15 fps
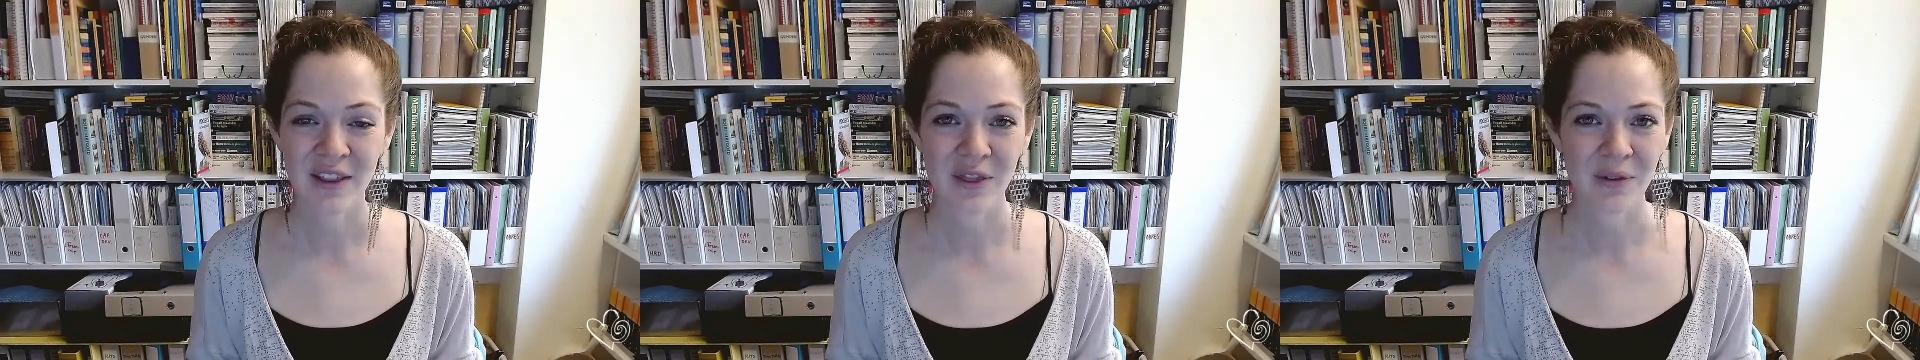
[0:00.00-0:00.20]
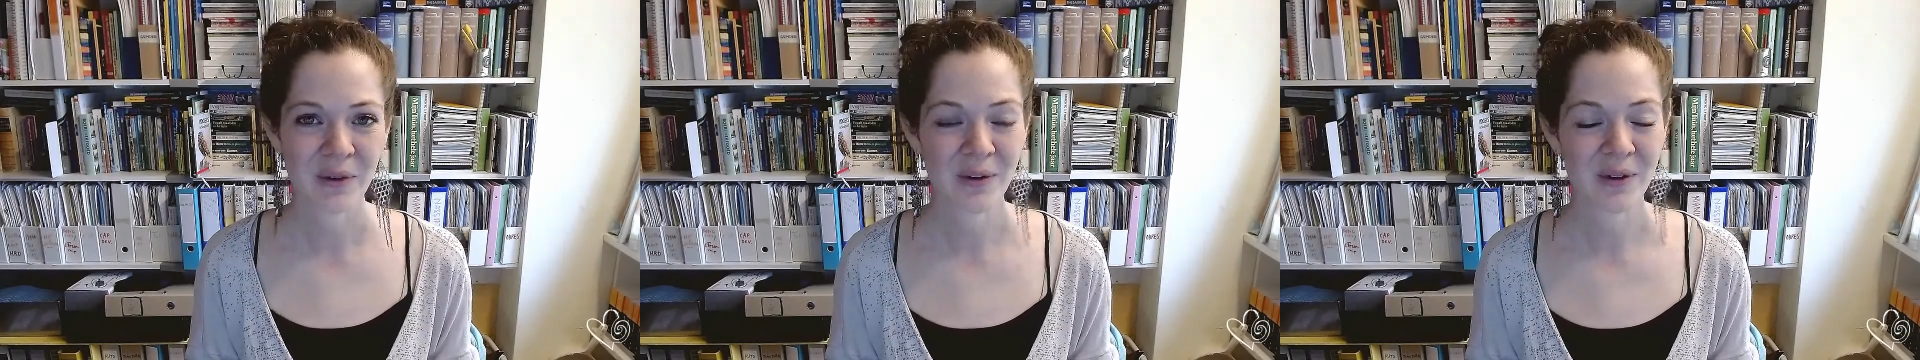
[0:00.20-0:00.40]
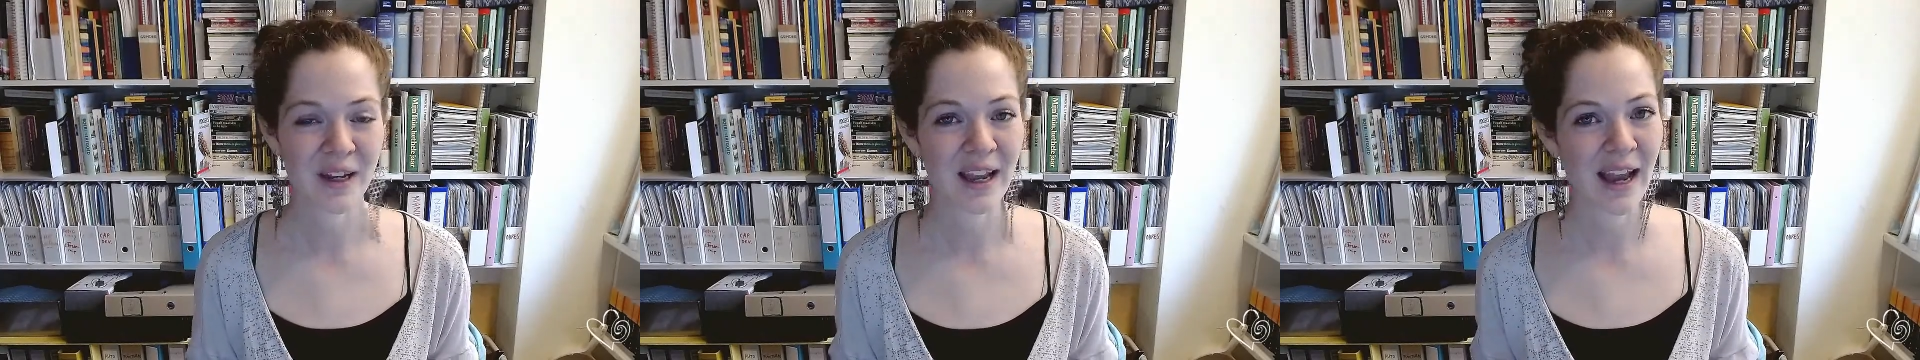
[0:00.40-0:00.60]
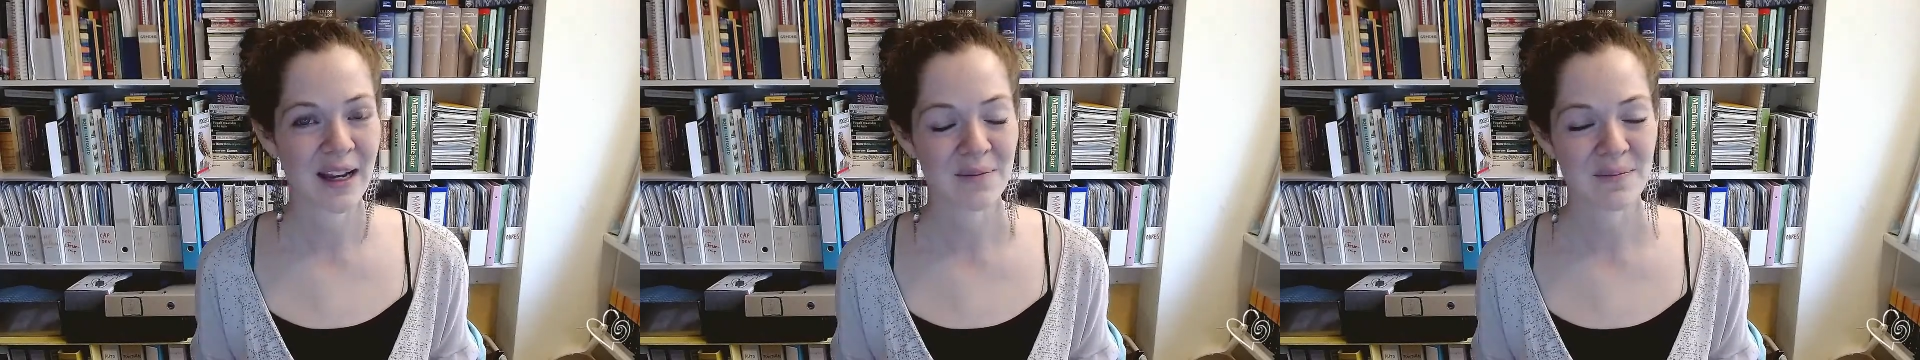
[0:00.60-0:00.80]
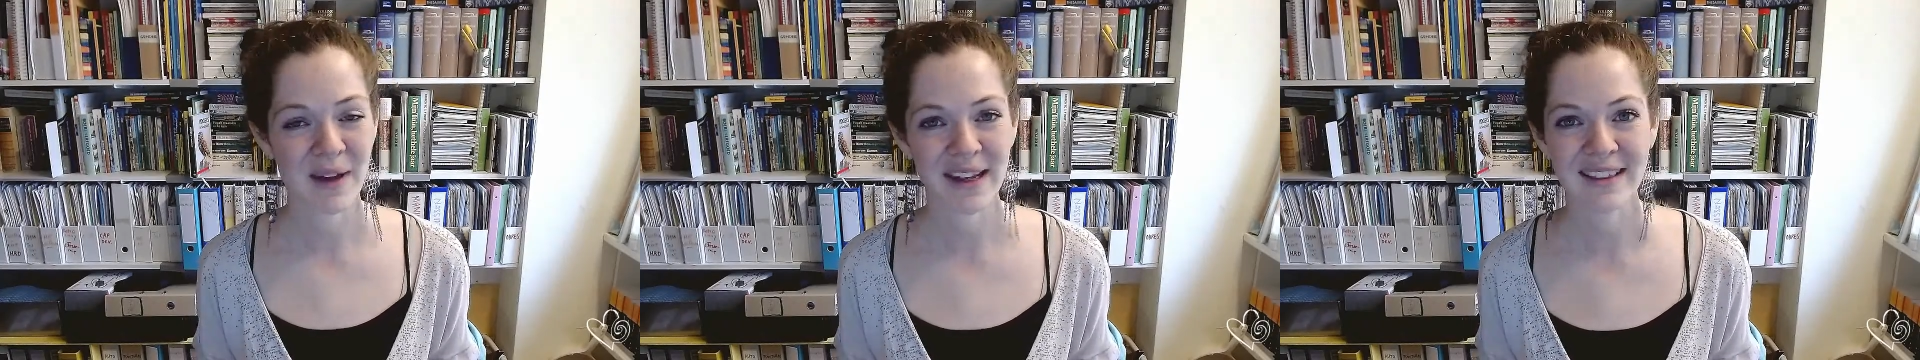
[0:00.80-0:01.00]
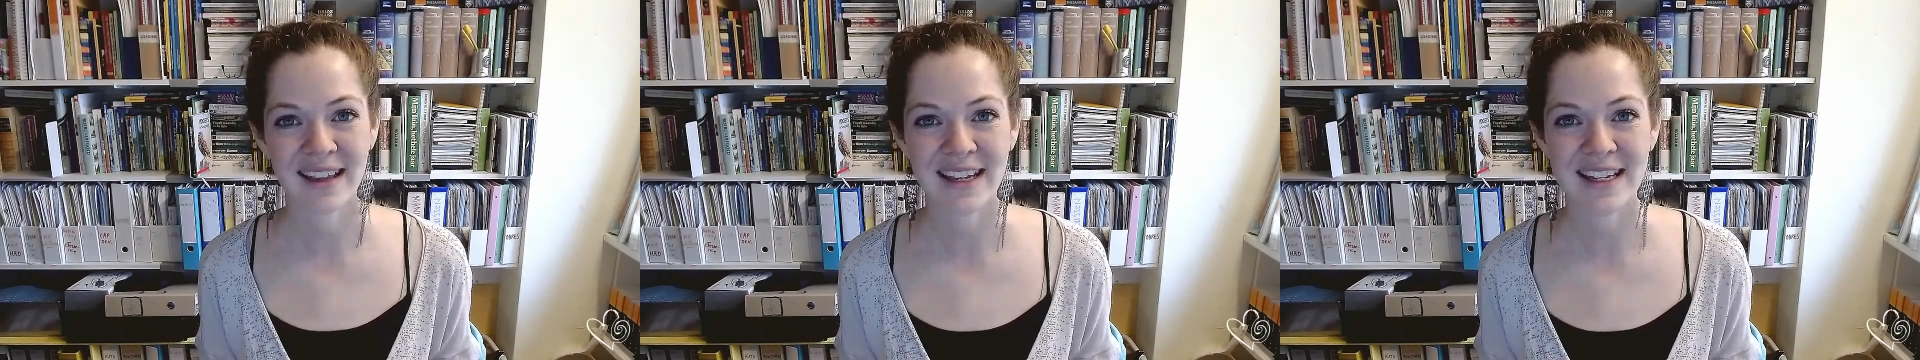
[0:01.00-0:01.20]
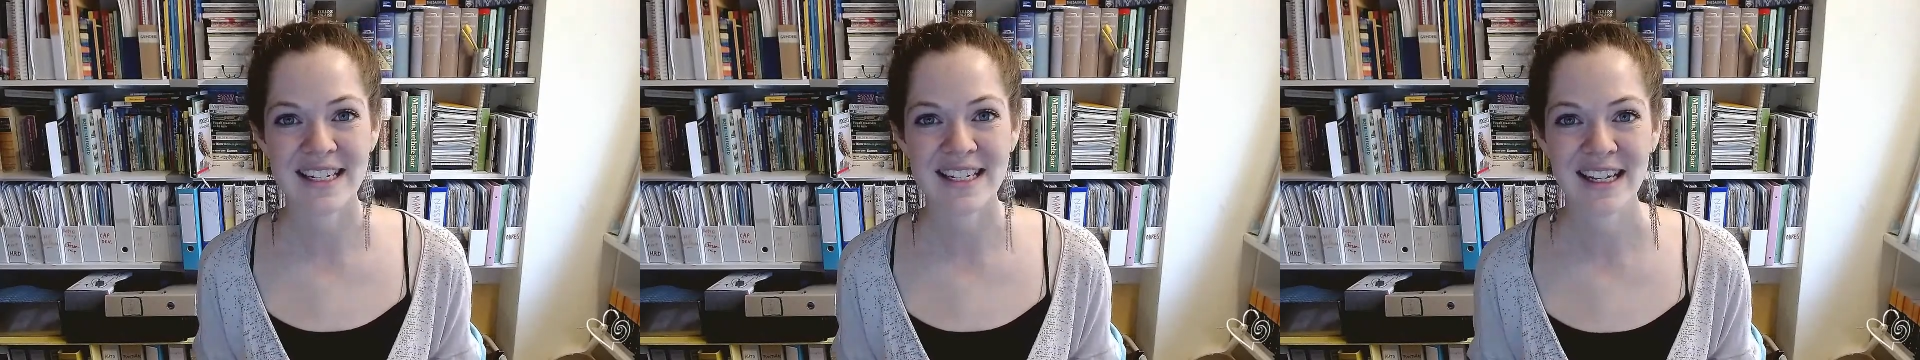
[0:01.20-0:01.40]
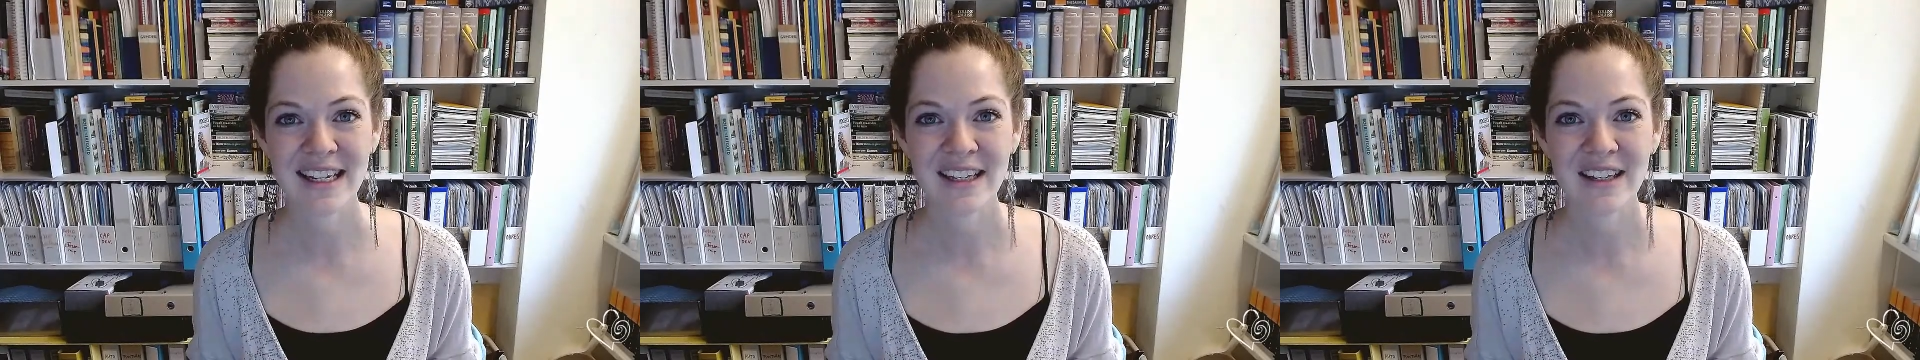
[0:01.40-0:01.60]
through the guided
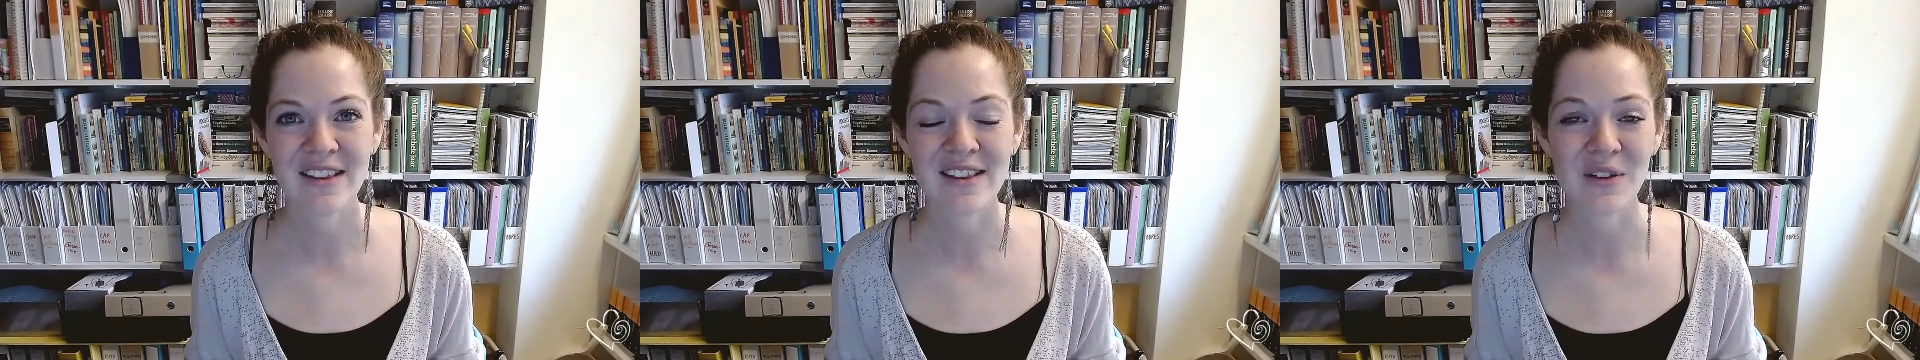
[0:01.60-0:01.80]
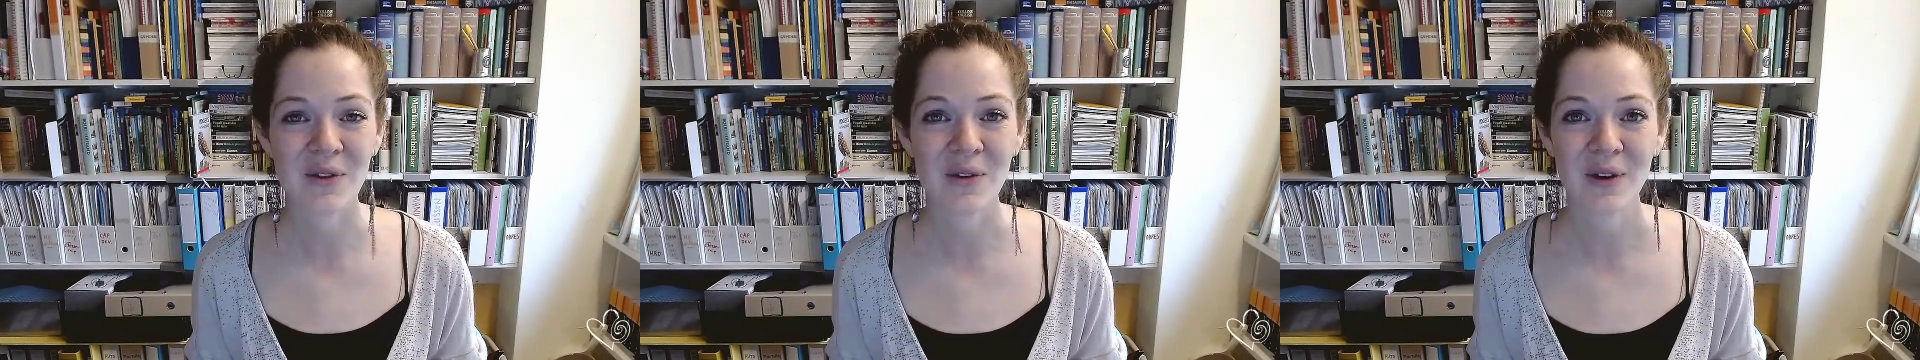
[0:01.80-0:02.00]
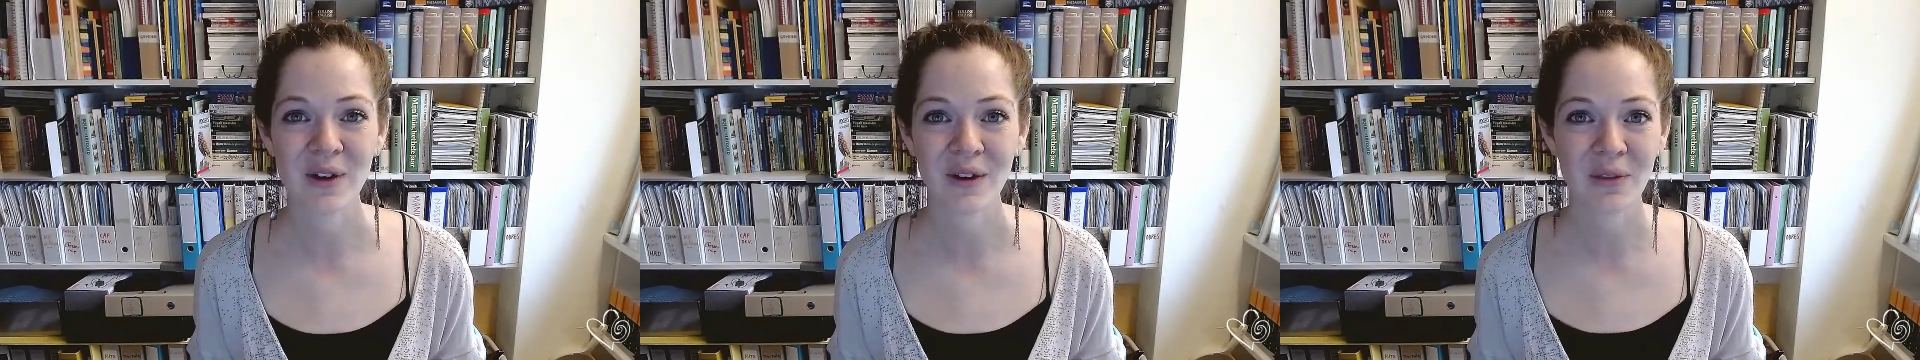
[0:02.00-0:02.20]
meditations or